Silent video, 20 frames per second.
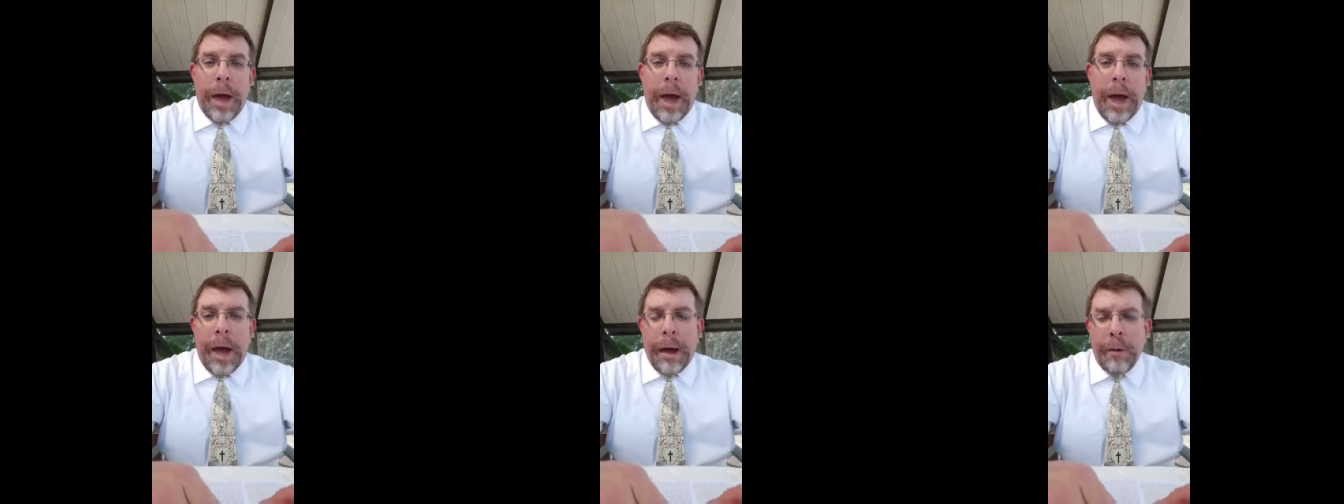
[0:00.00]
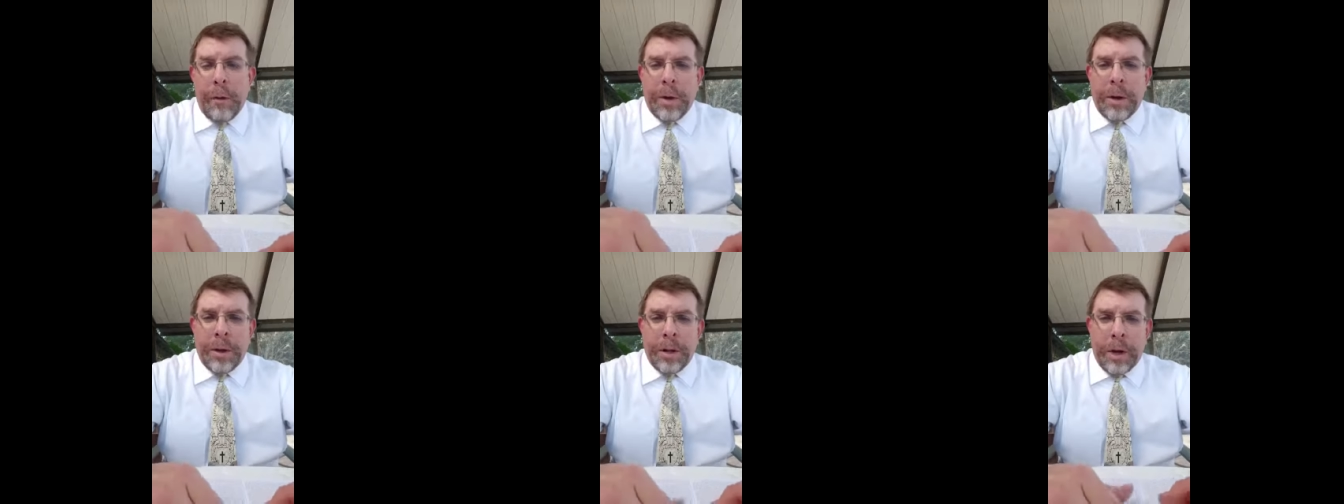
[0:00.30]
I
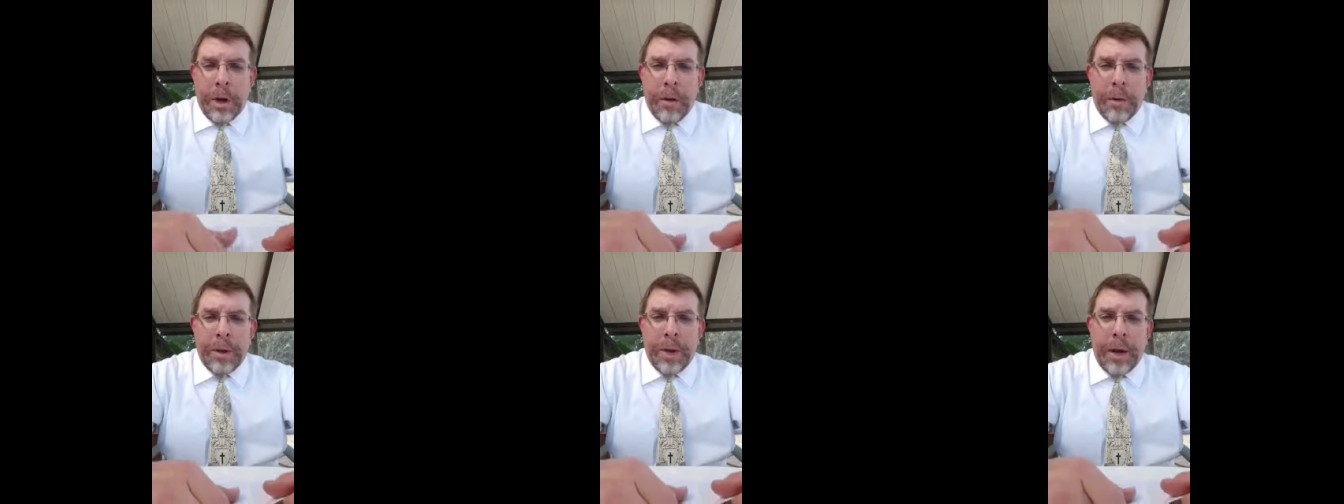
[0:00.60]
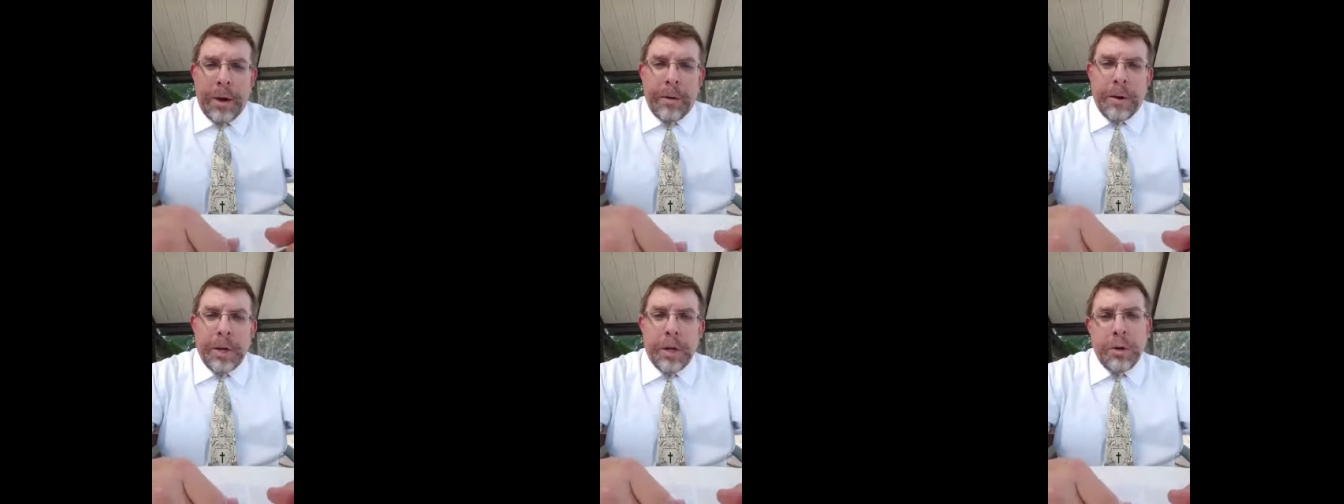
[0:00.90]
wouldn't go
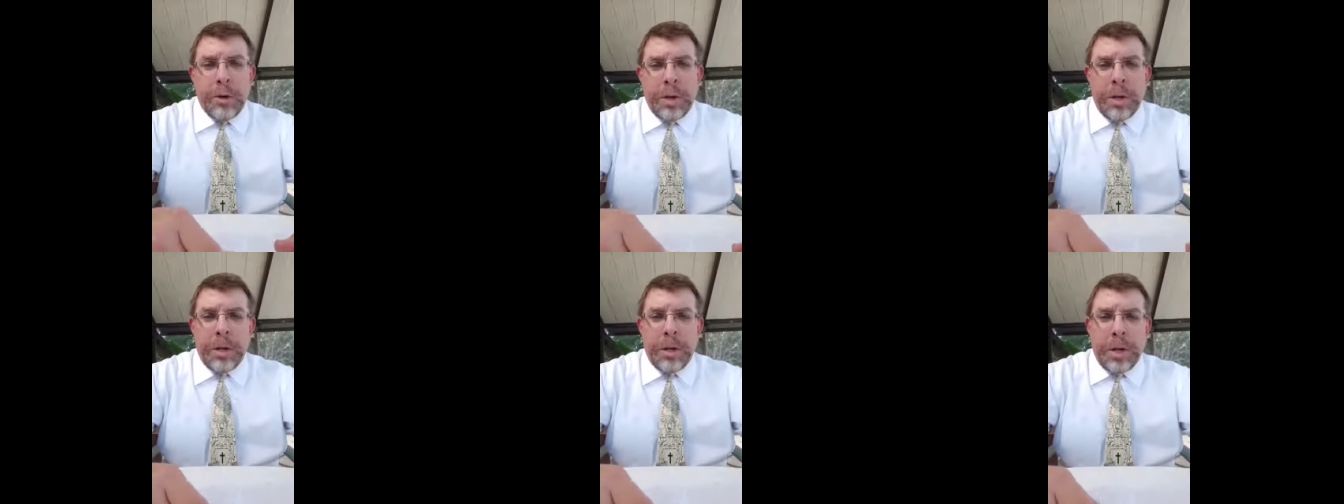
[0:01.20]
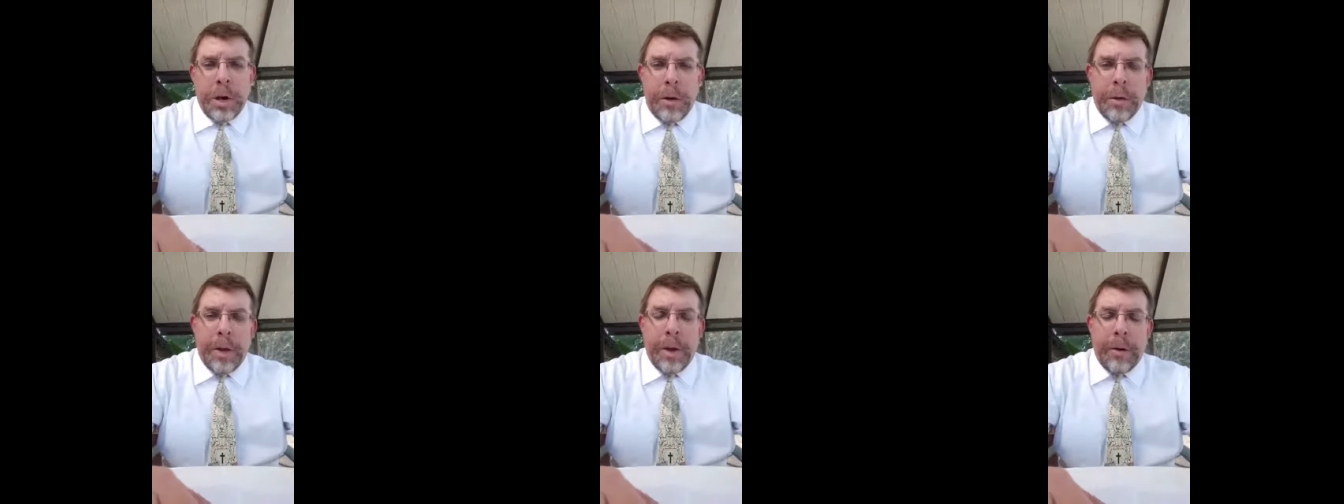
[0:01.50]
there, and you shouldn't
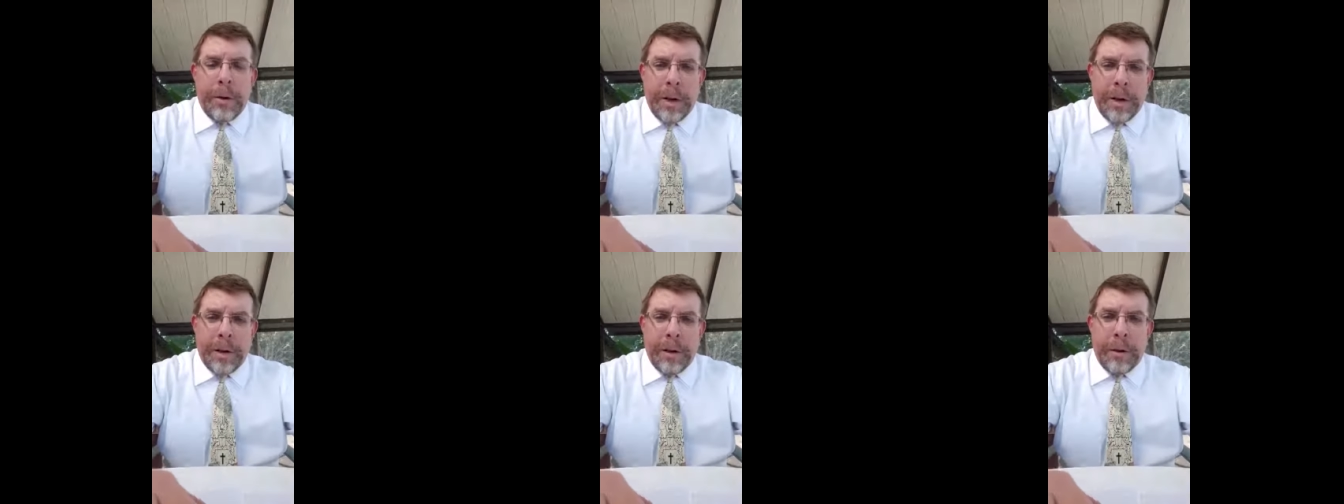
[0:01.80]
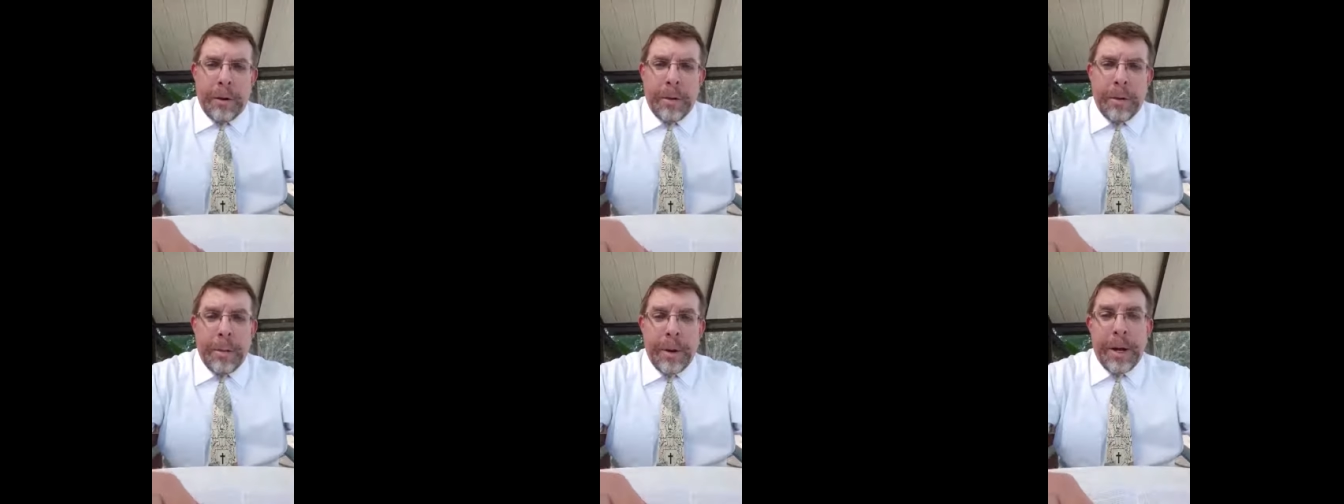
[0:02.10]
go there
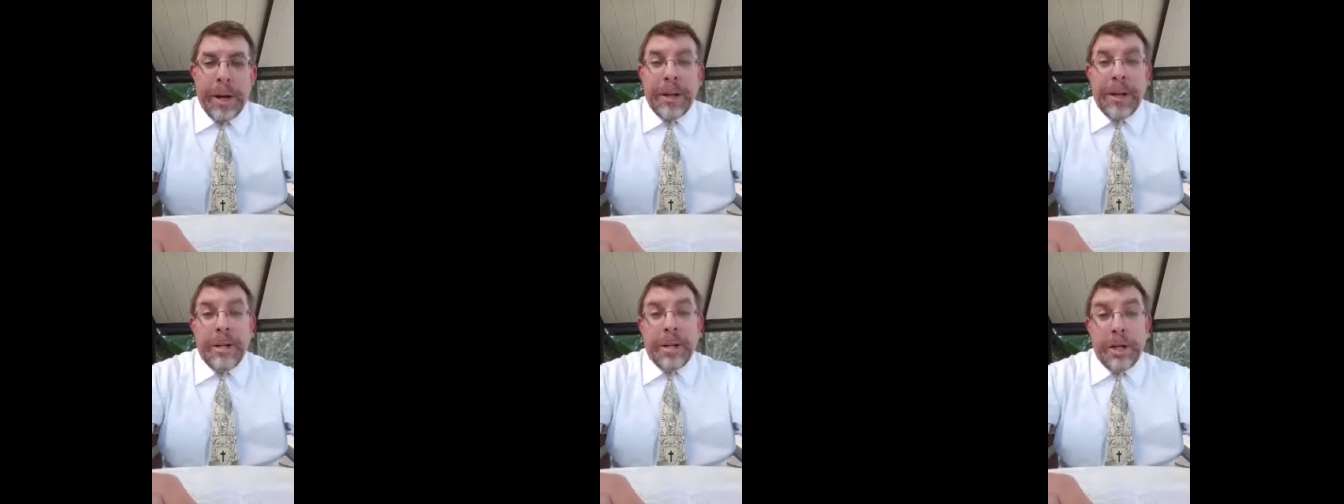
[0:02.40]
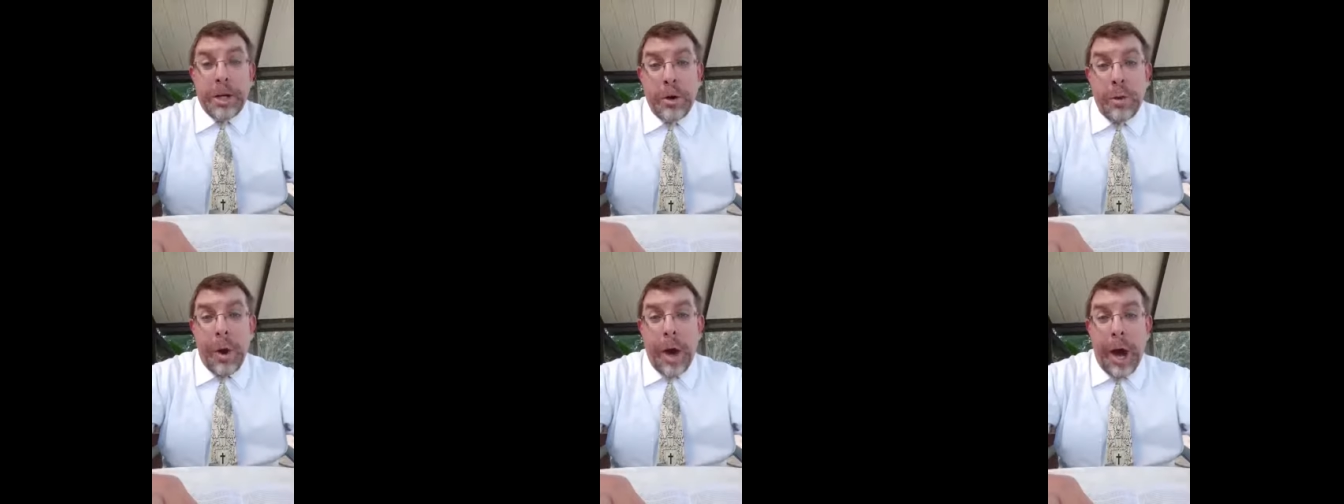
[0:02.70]
either because it's
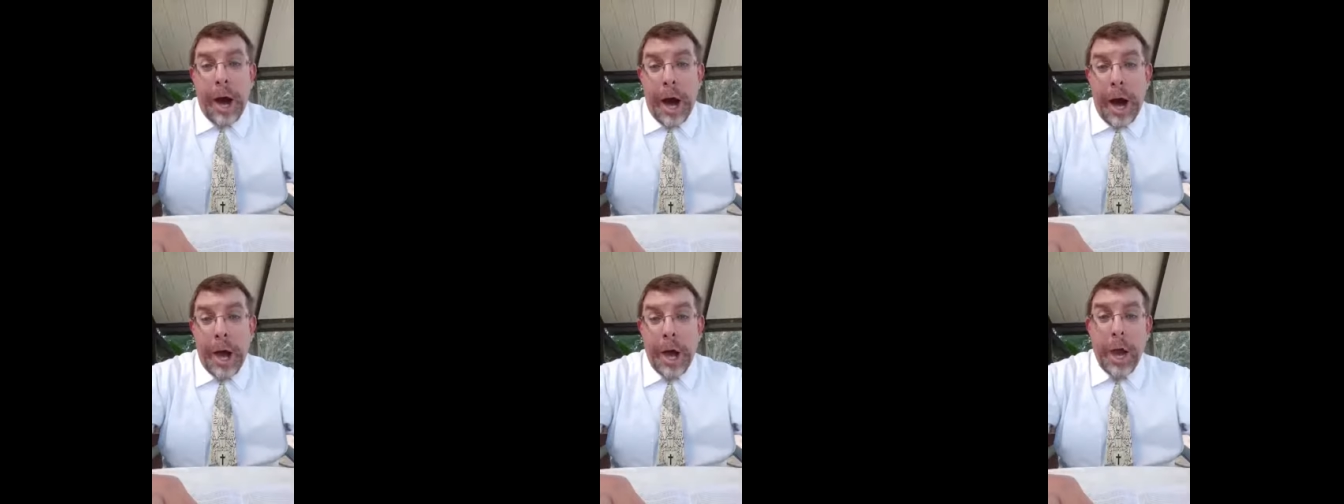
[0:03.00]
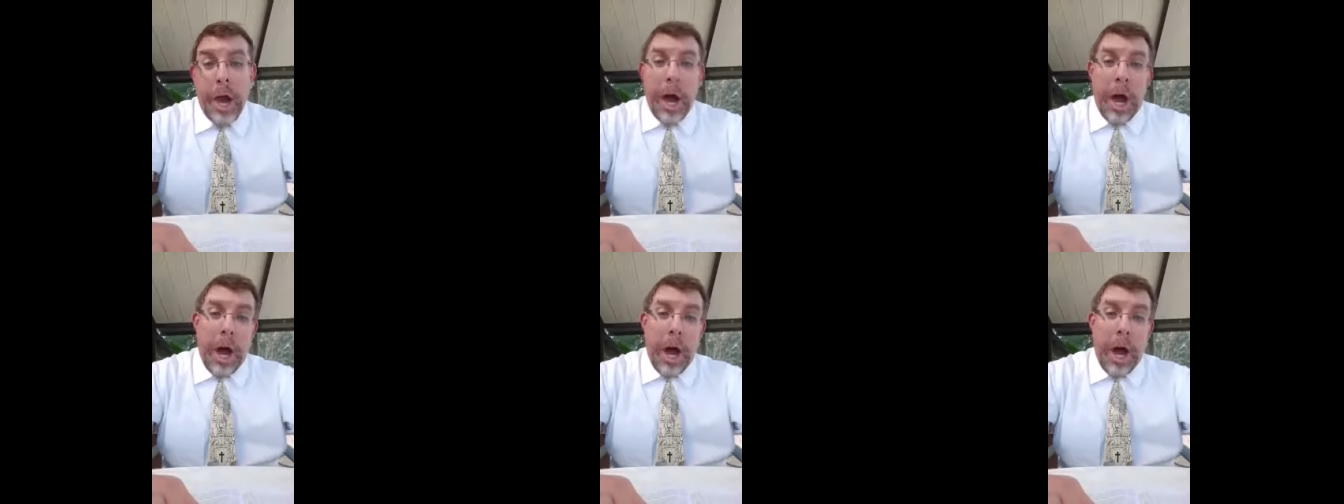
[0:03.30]
too hot.